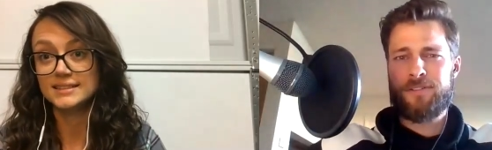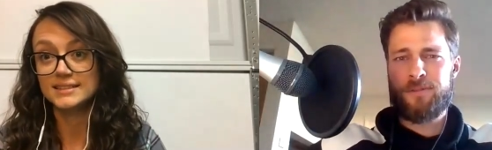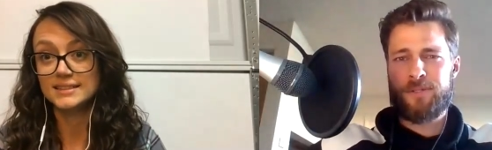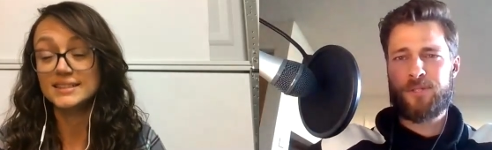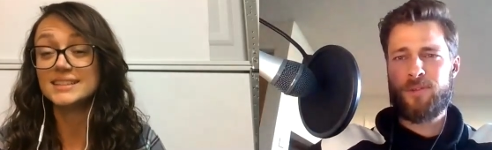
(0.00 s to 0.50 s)

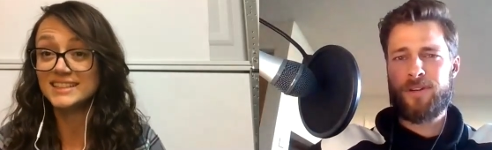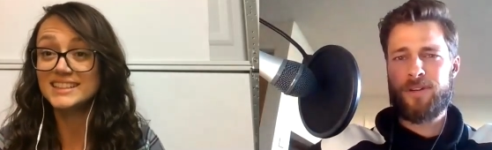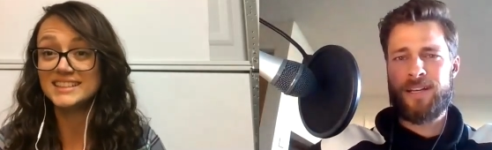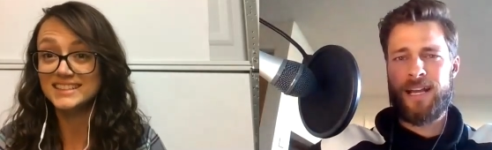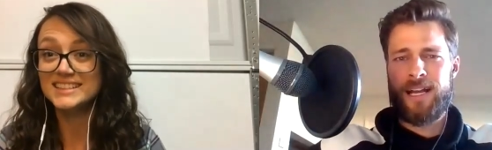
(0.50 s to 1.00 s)
Speaker 1: were a
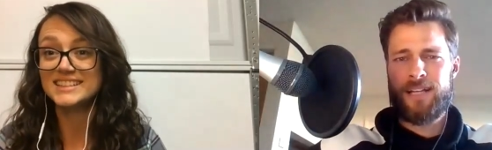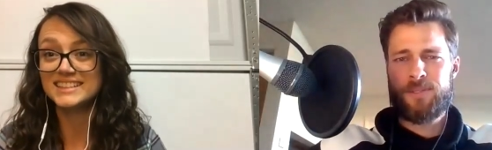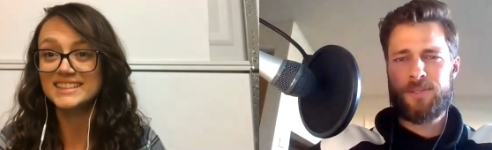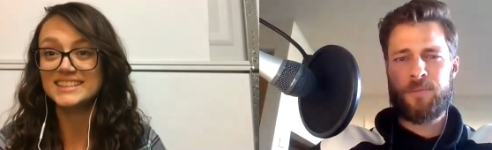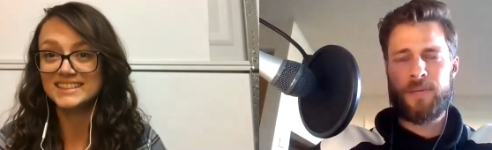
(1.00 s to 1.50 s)
swimmer in high
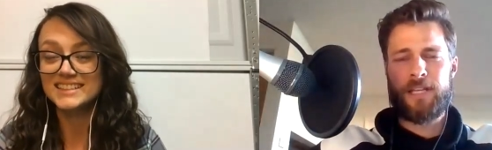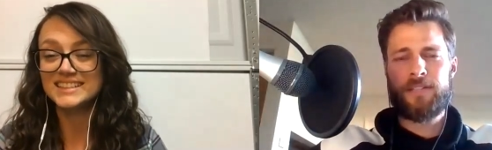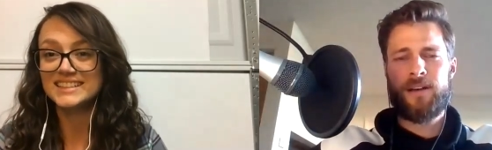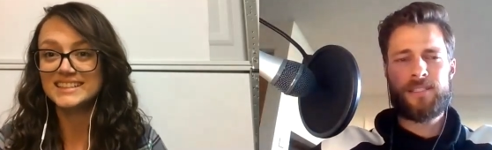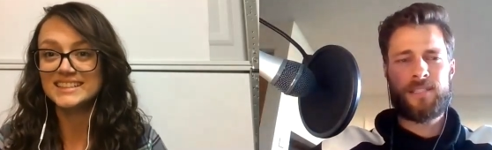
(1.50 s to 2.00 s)
school, but can you
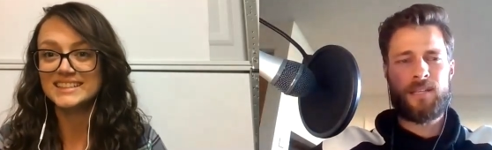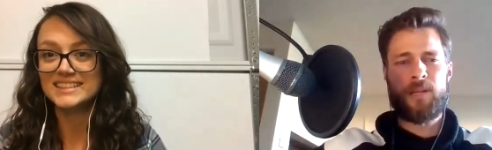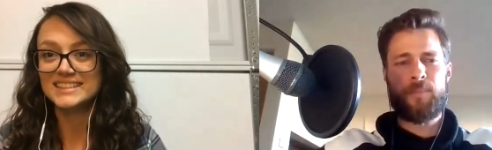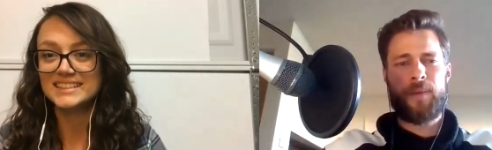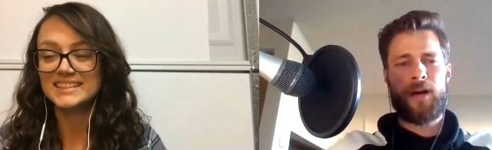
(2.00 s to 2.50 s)
tell us a little
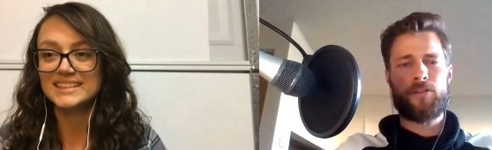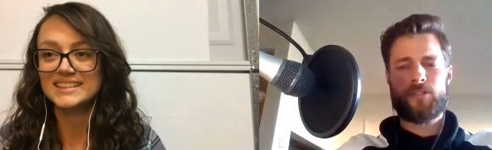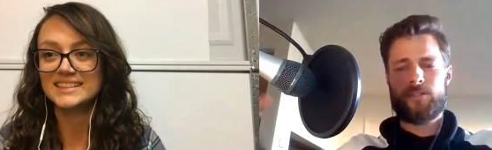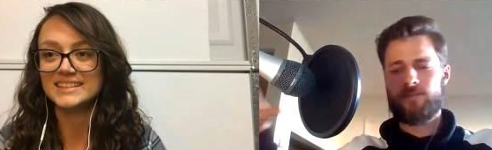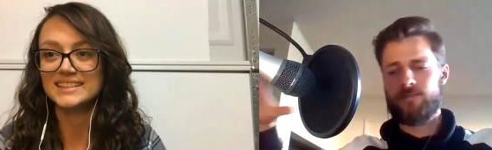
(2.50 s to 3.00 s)
bit
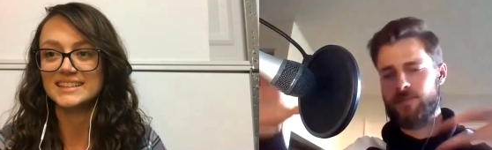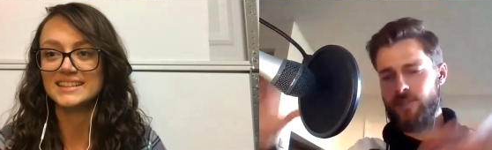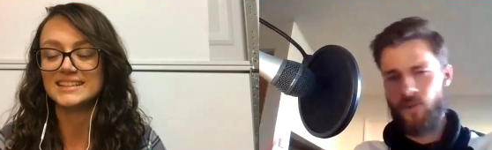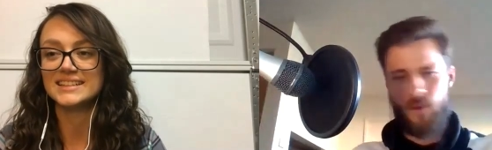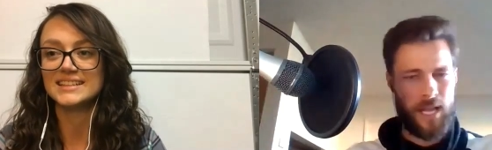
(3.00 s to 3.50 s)
about
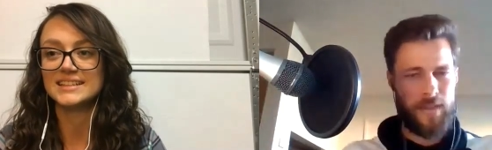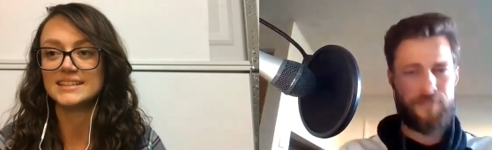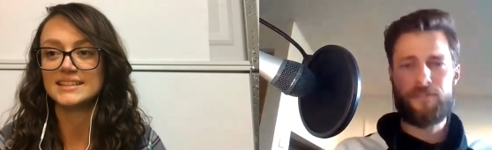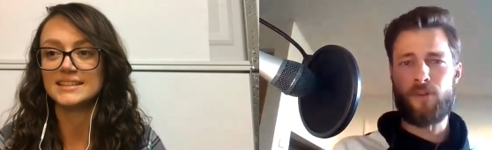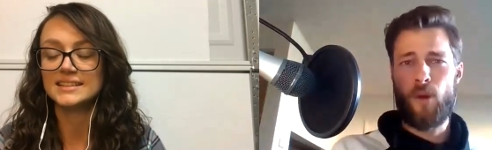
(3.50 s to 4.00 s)
your life
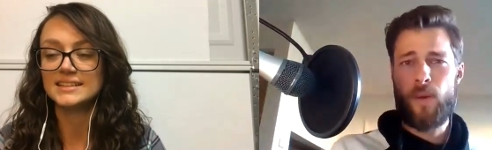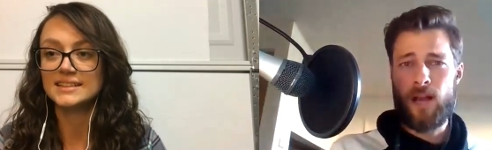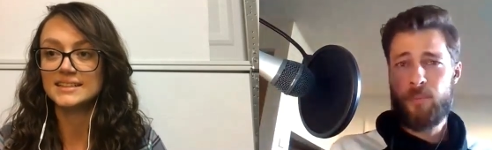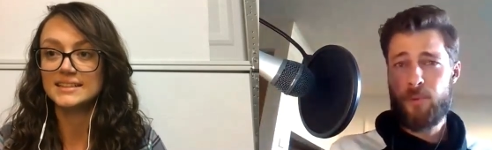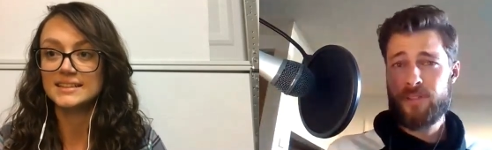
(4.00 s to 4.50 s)
growing
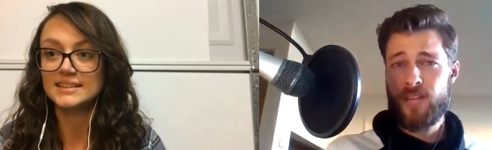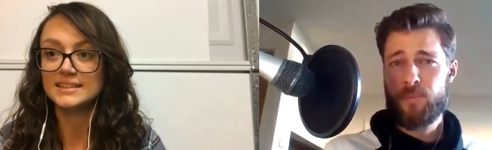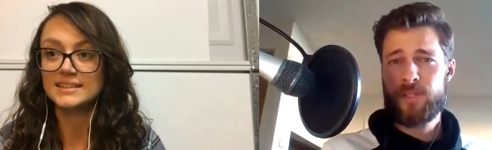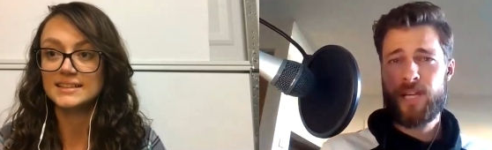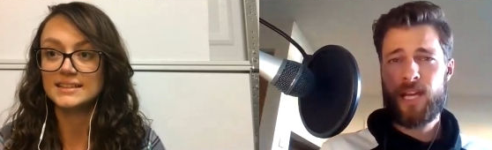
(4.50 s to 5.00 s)
up with type
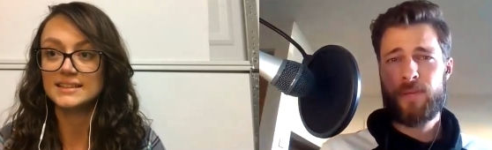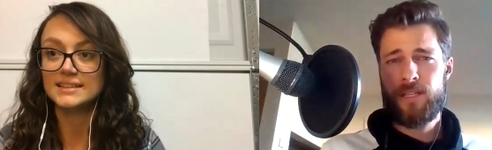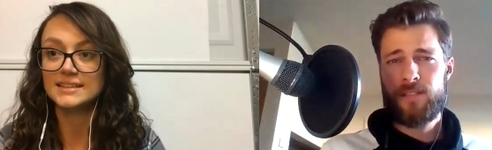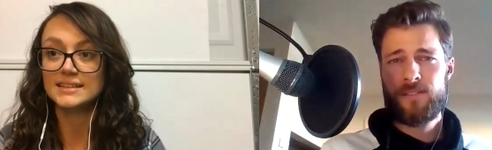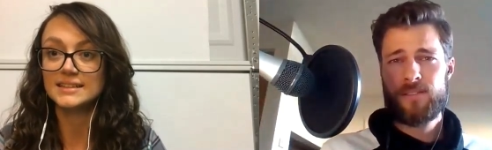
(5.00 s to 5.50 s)
one
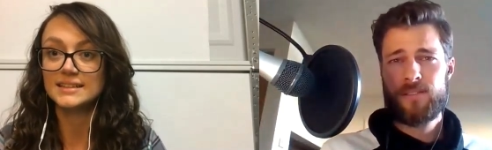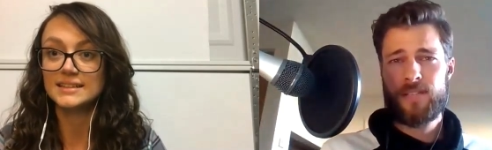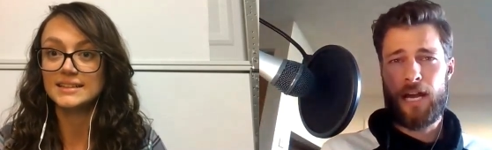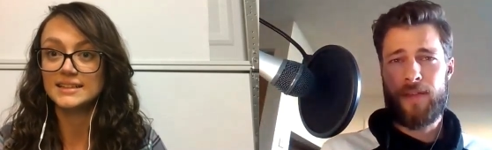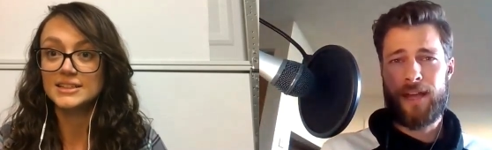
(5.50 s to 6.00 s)
diabetes
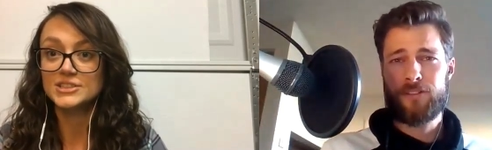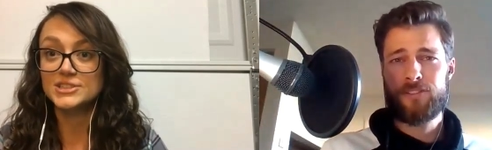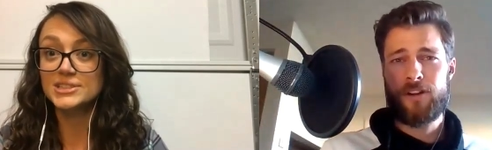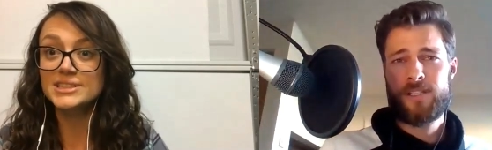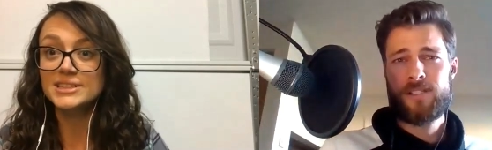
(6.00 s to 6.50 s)
and how that
Speaker 2: all sure.
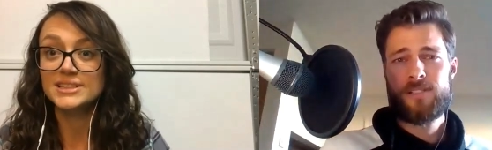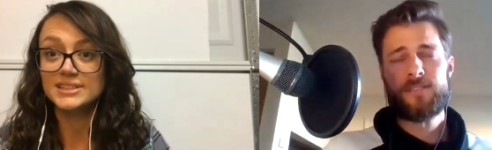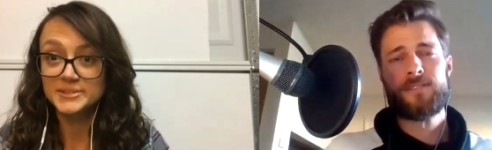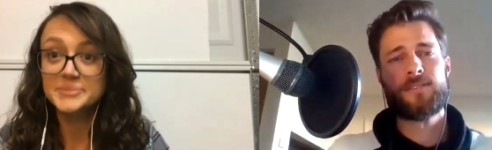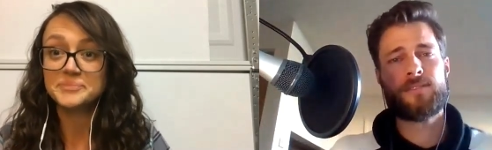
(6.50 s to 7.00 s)
started?
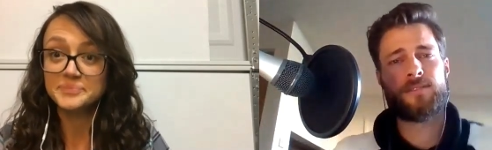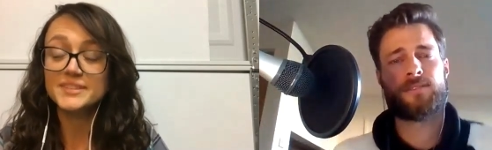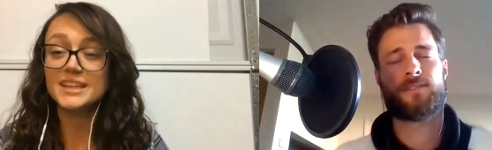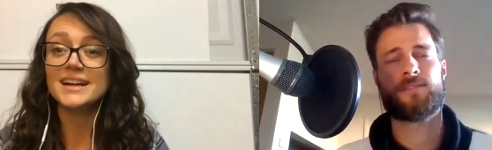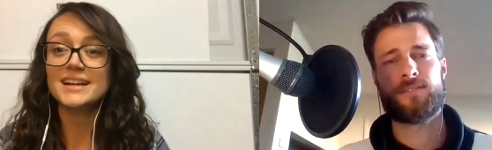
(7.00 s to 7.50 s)

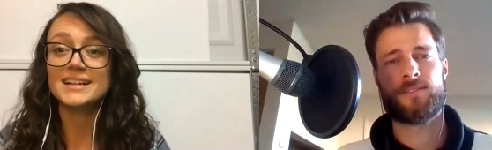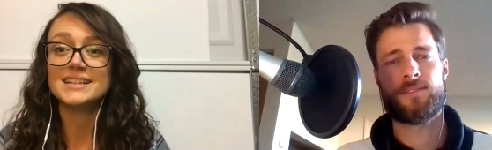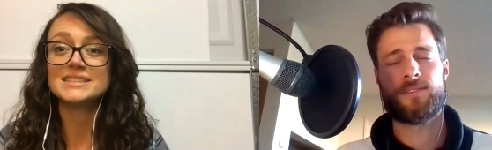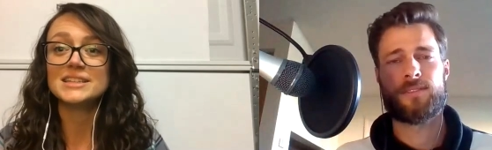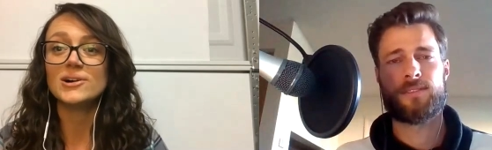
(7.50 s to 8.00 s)
Yeah.
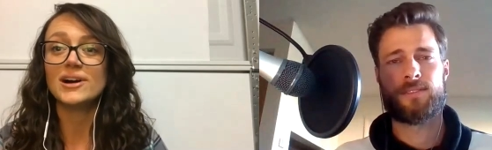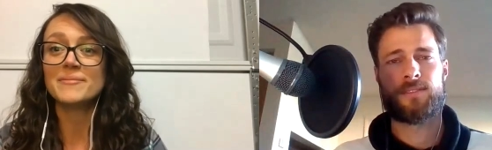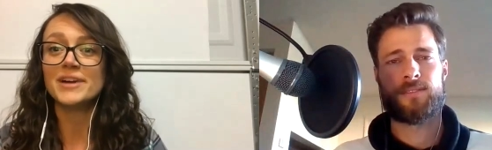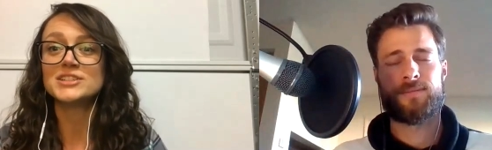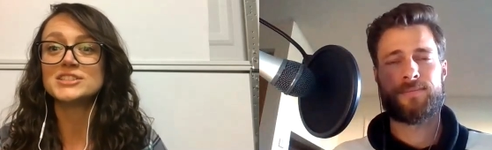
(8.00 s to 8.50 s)
So I'm
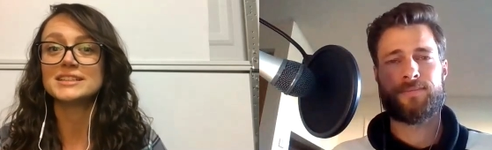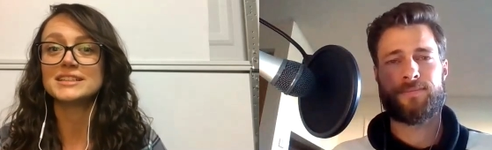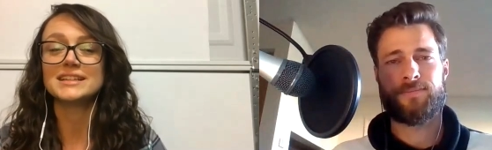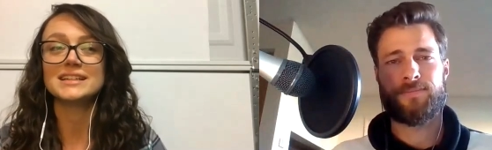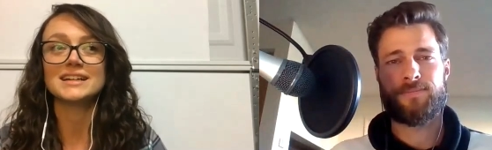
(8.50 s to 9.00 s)

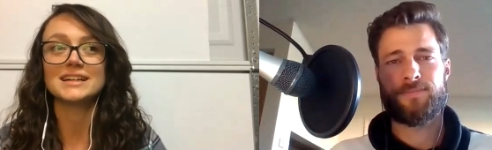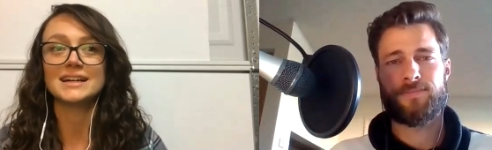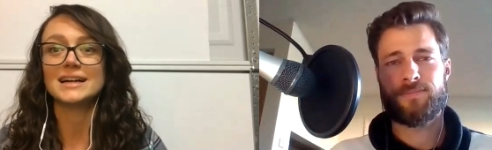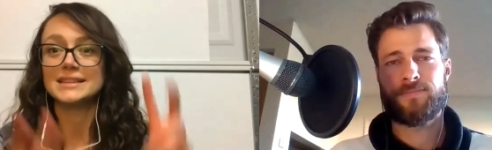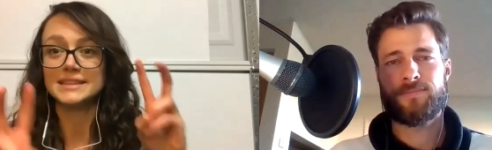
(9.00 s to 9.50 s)
actually uh,
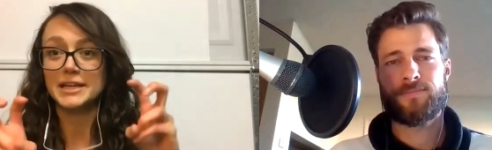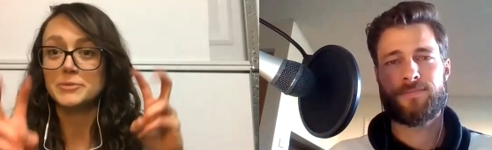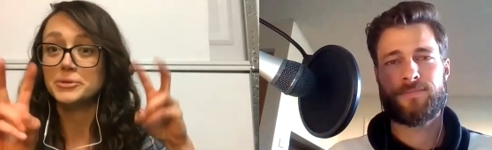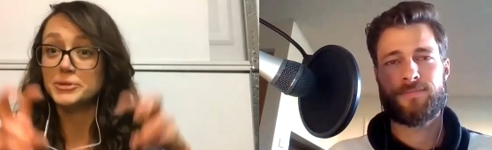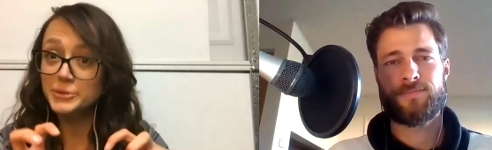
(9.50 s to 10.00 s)
a late
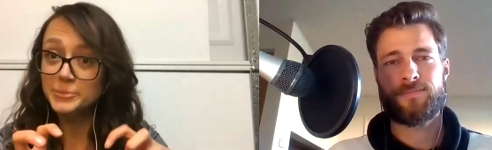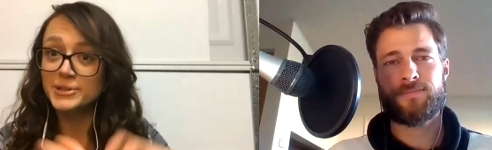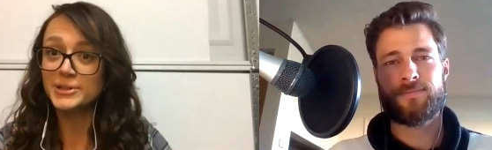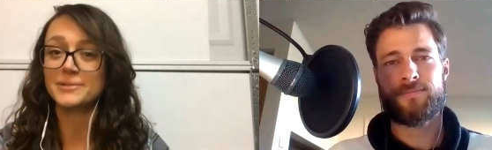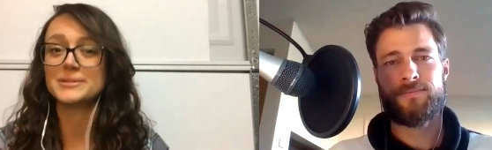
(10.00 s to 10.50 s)

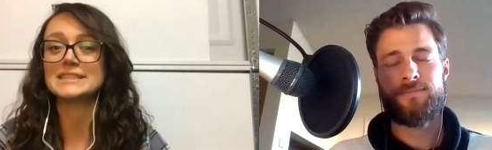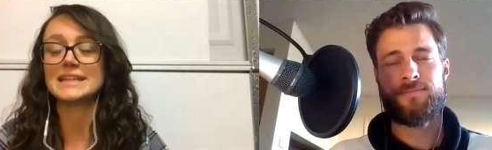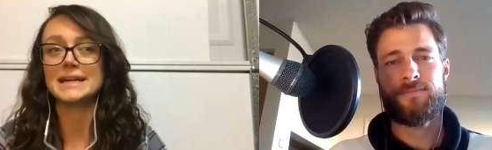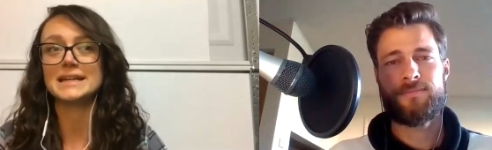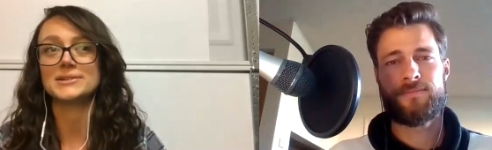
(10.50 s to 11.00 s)
bloomer. I was
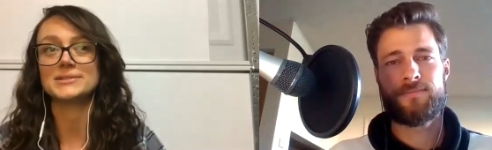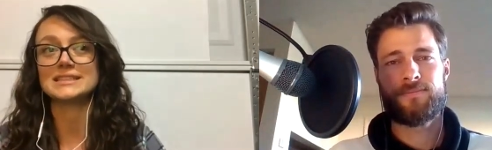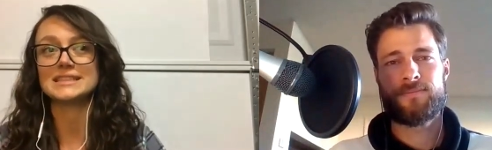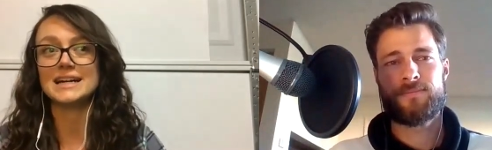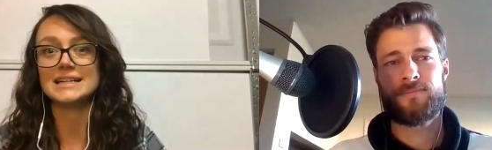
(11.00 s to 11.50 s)
diagnosed at